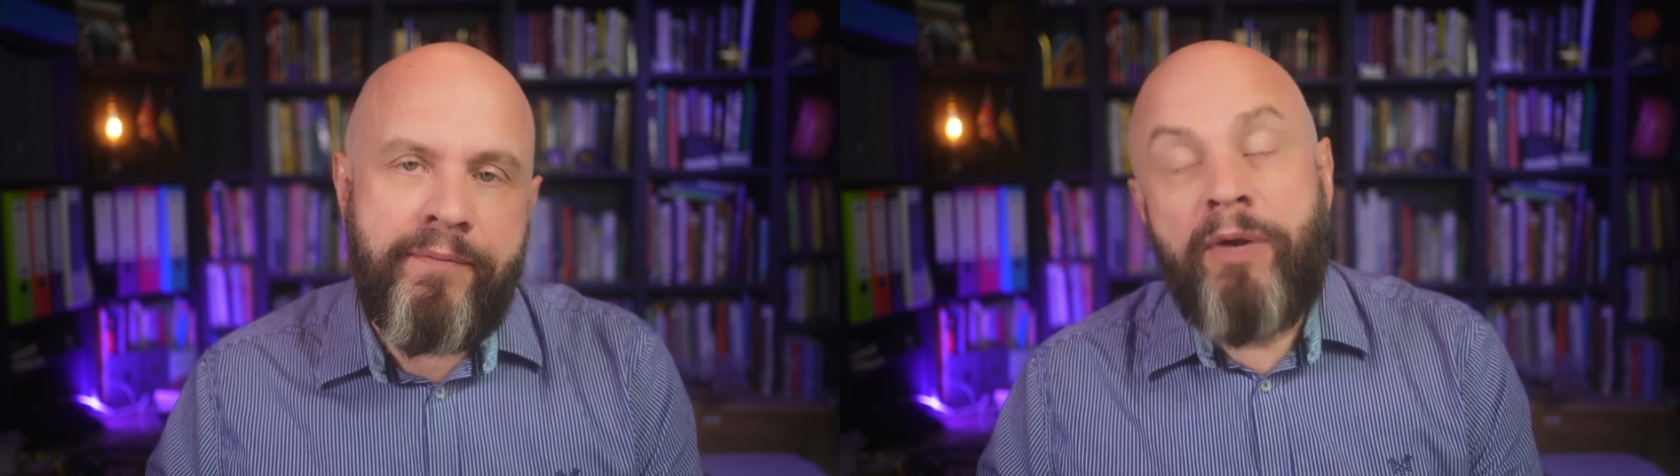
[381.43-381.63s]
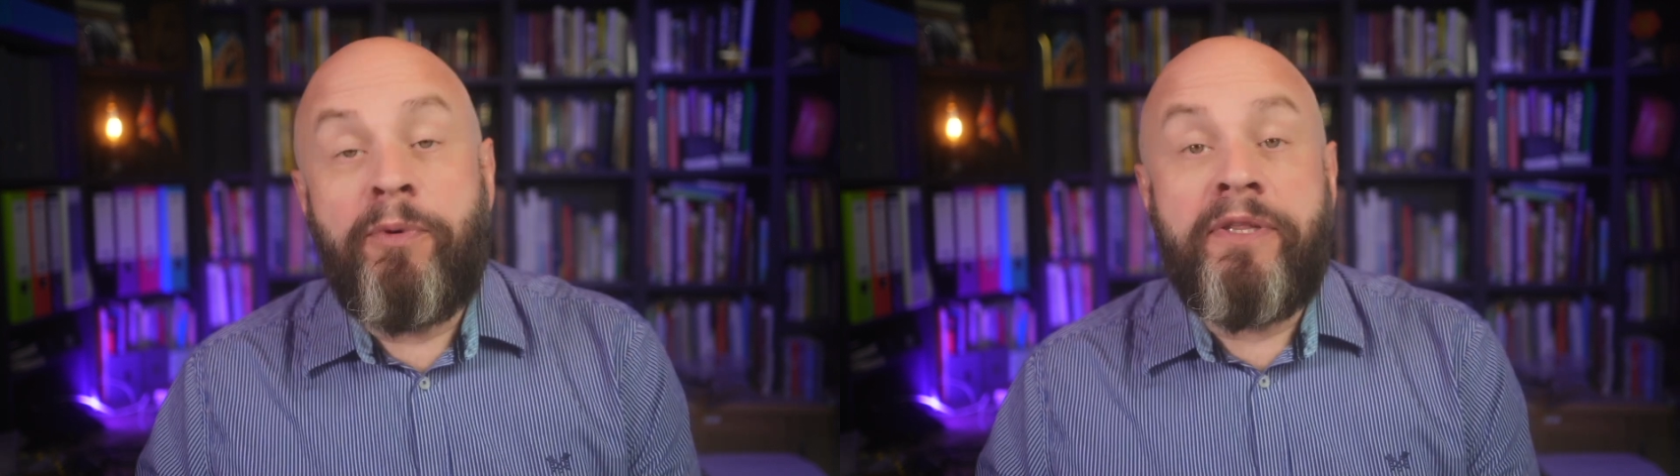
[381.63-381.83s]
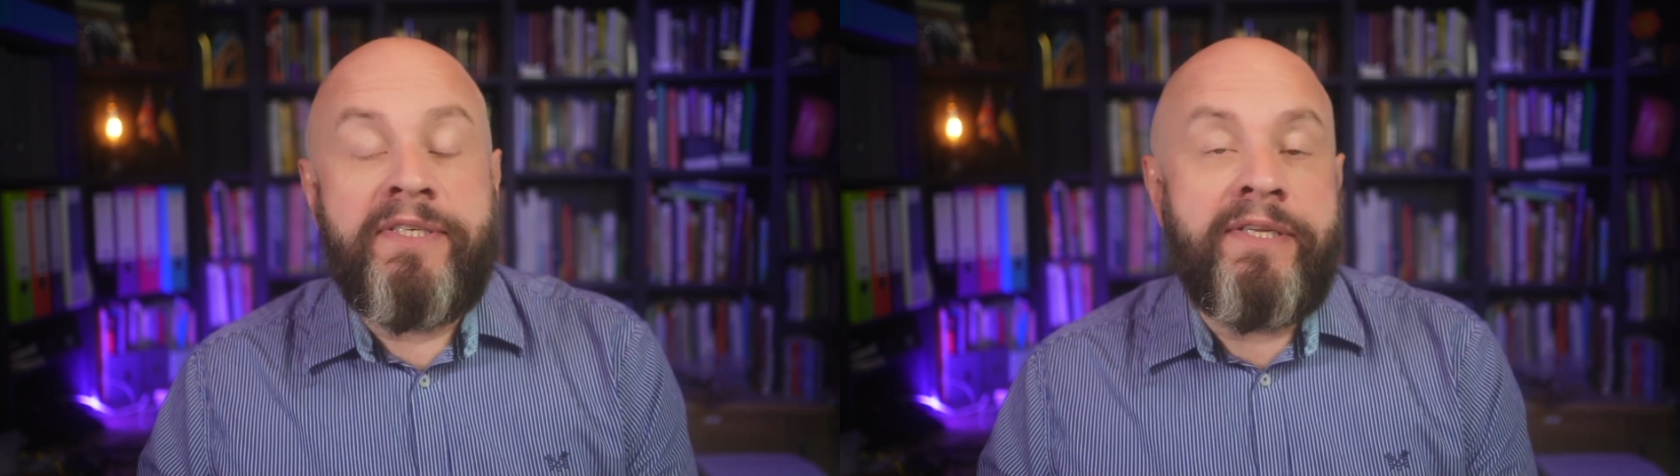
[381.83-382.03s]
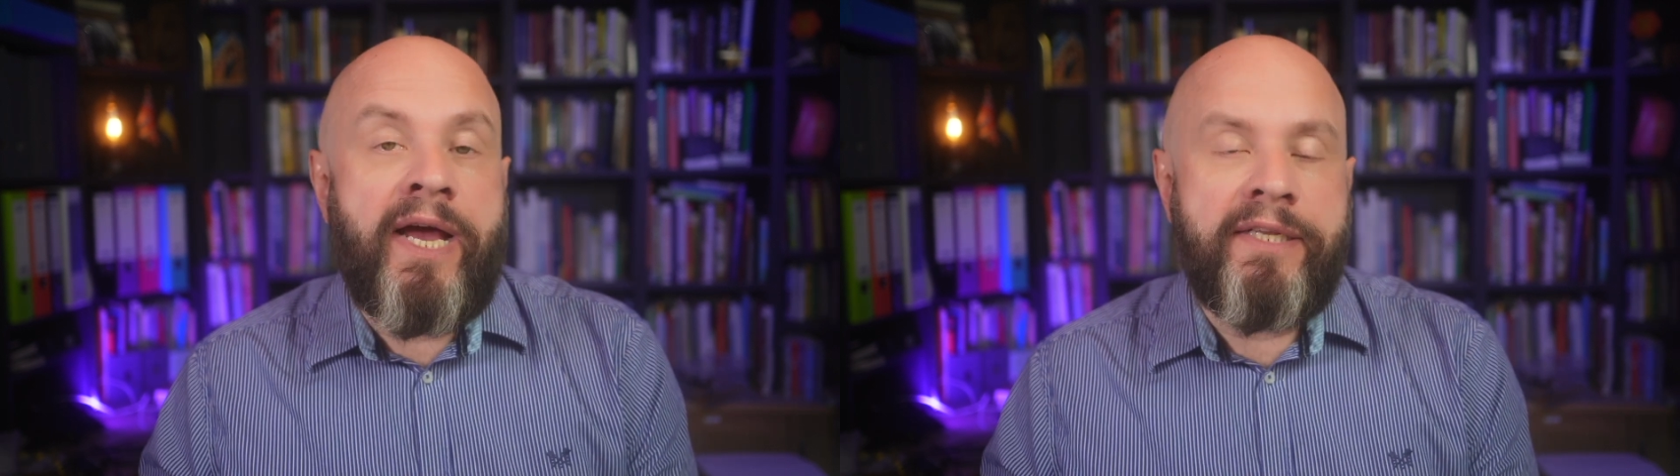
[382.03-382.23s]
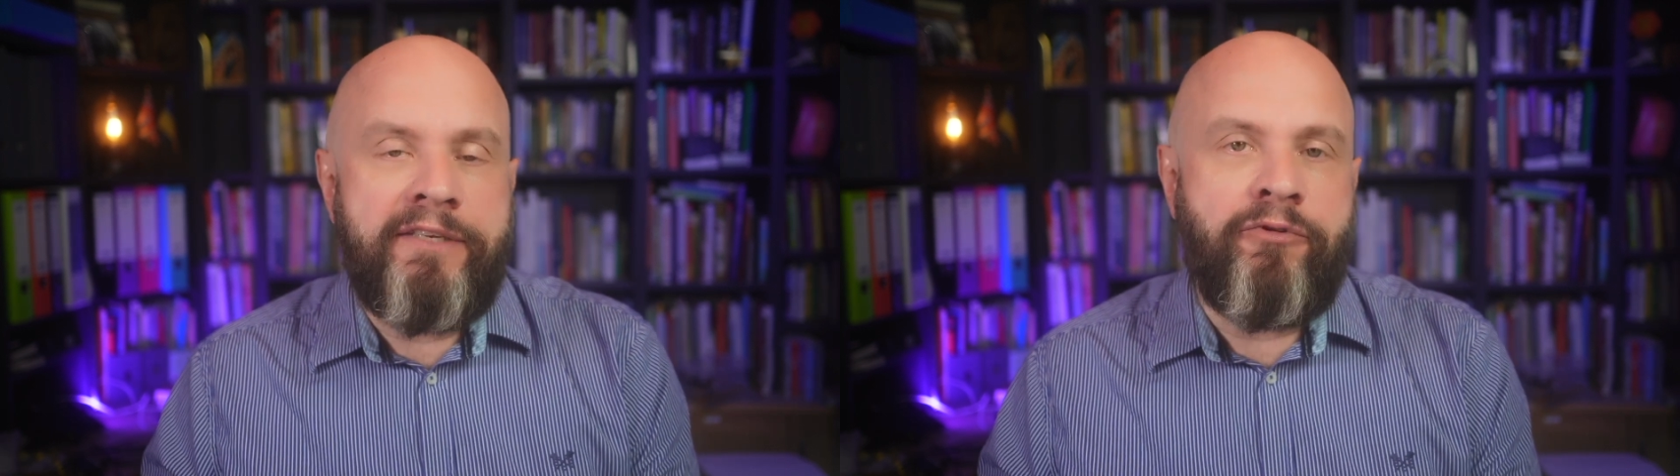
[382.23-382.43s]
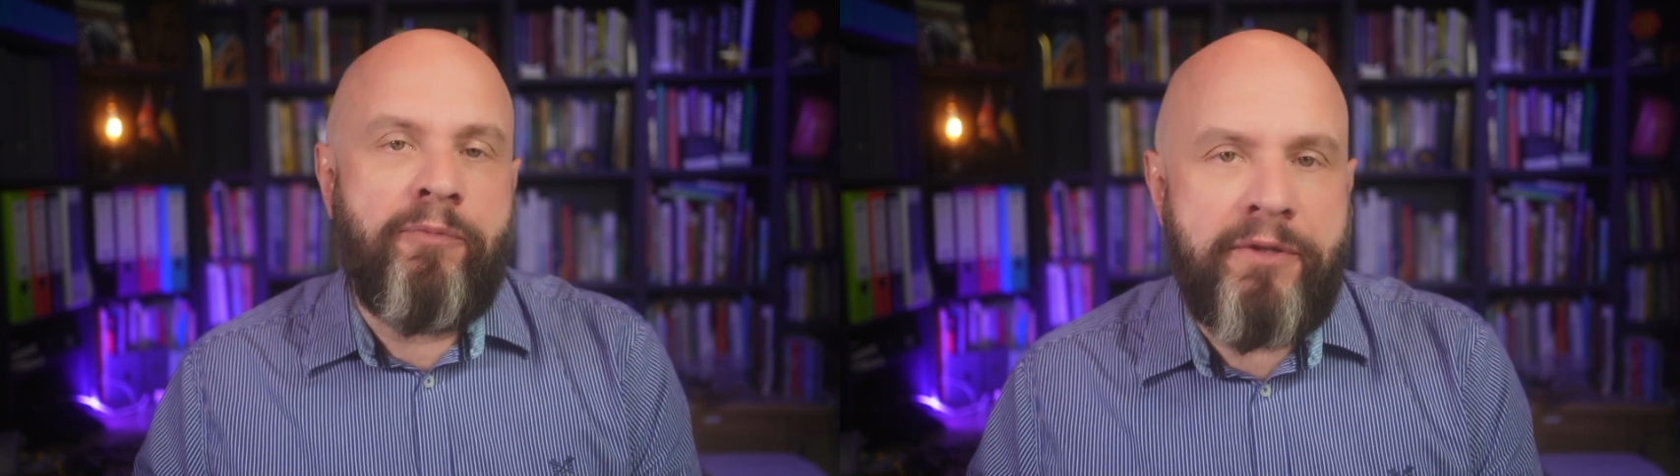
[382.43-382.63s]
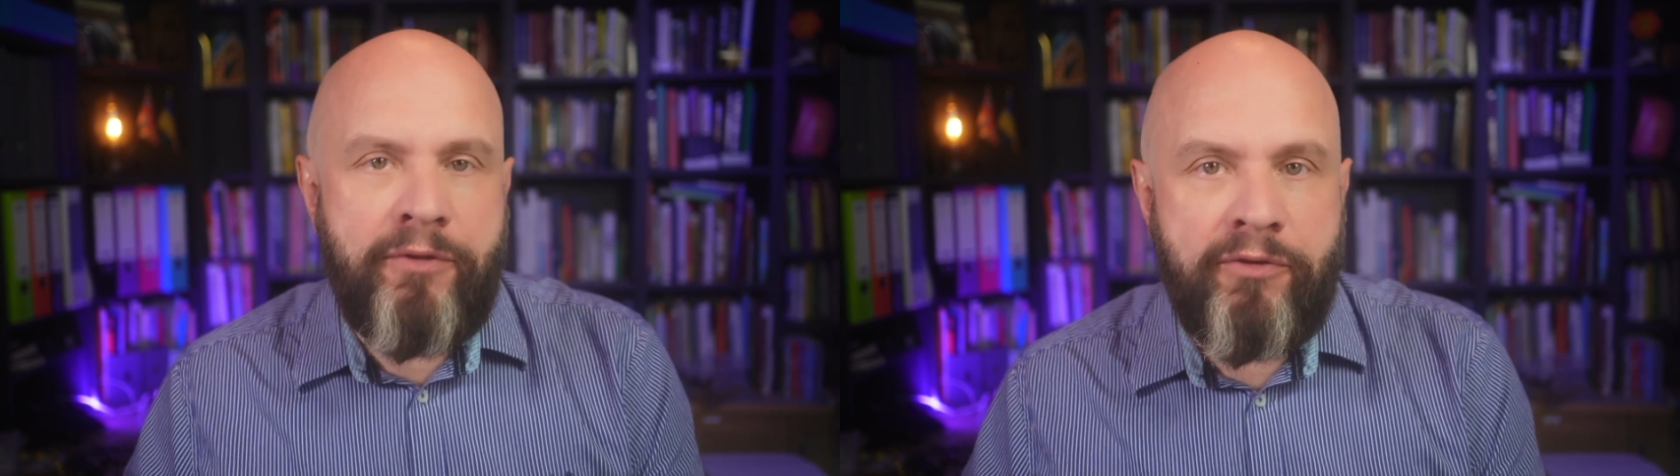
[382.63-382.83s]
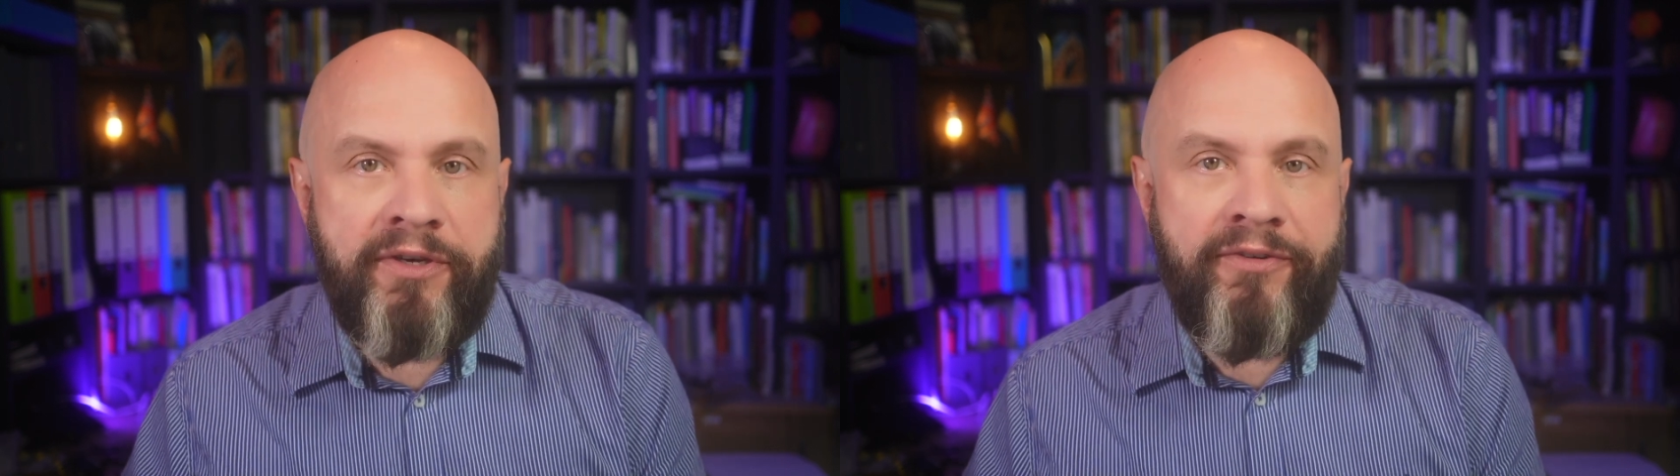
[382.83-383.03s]
We're witnessing active,
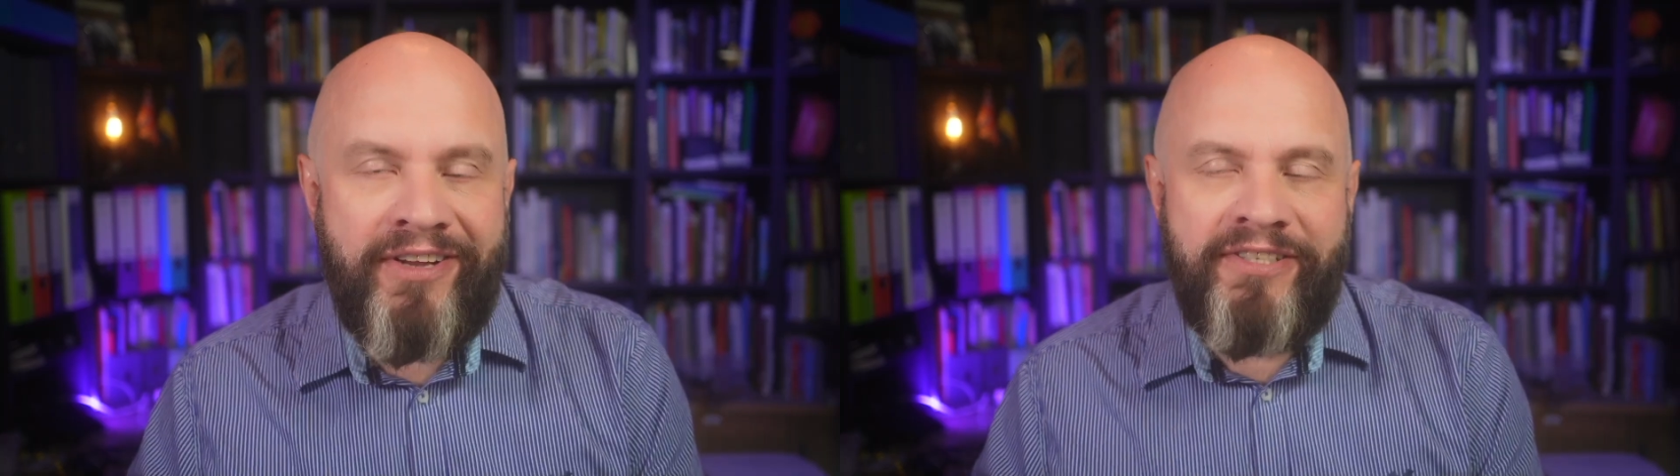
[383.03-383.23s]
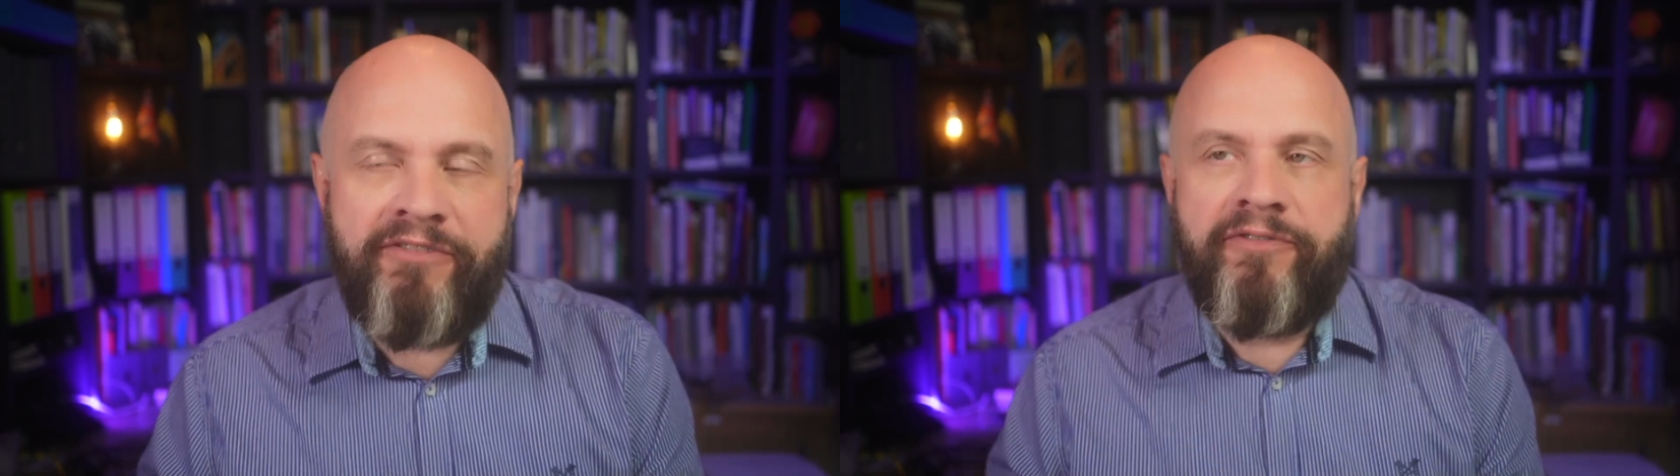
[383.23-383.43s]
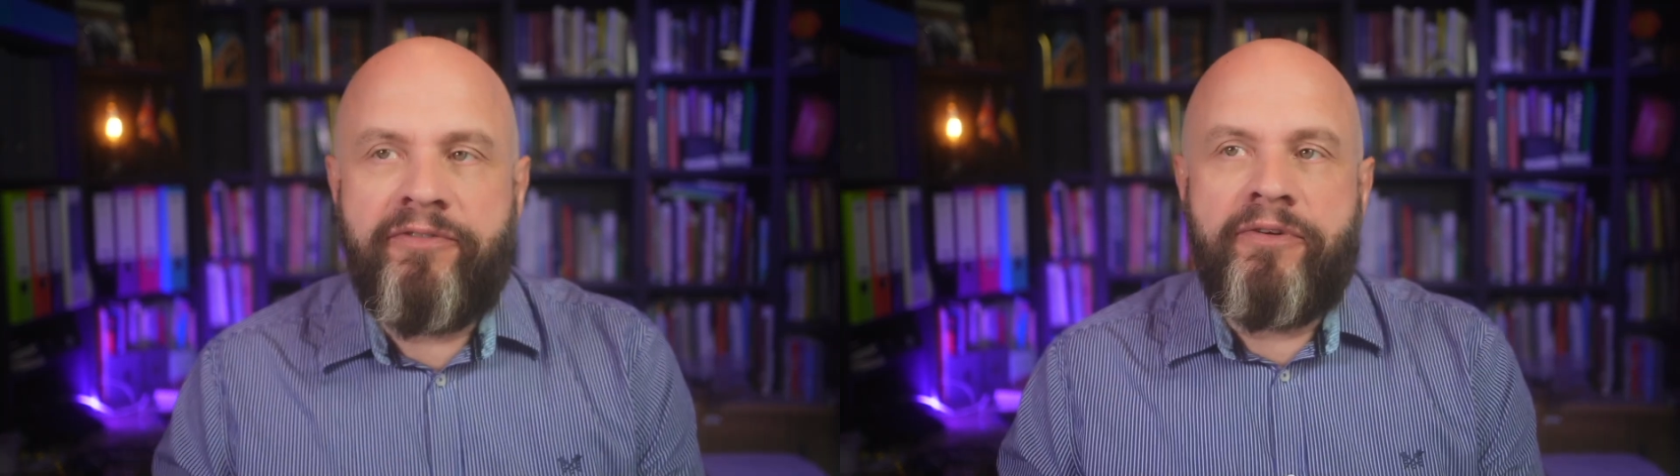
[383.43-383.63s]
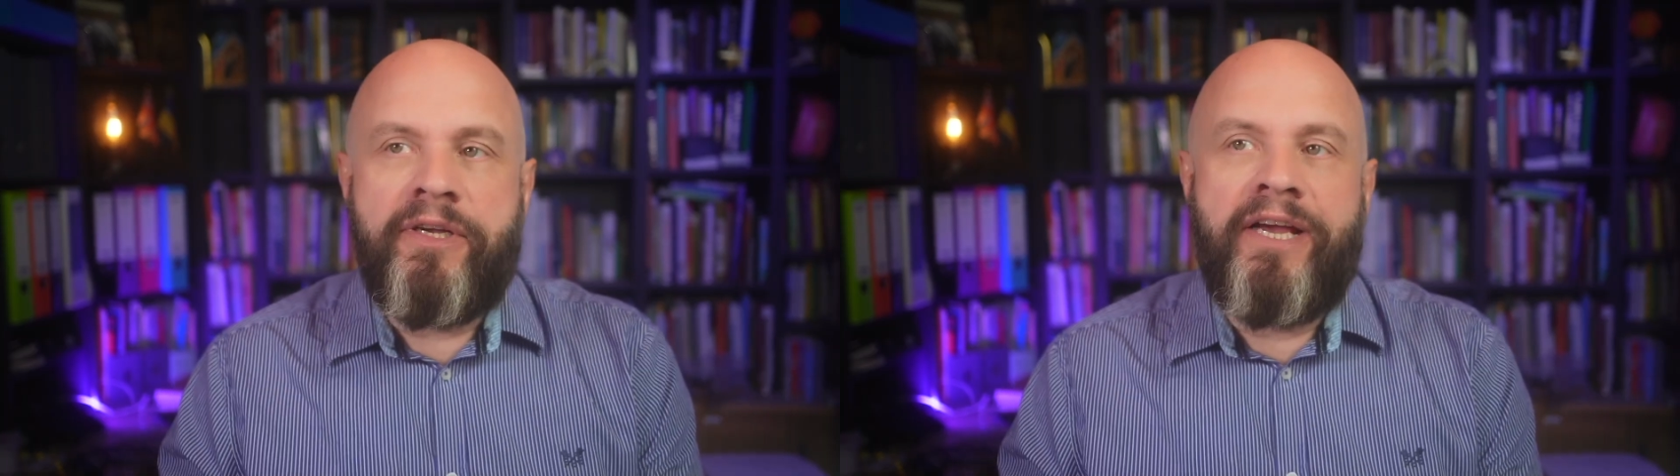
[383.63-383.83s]
albeit not aggressive,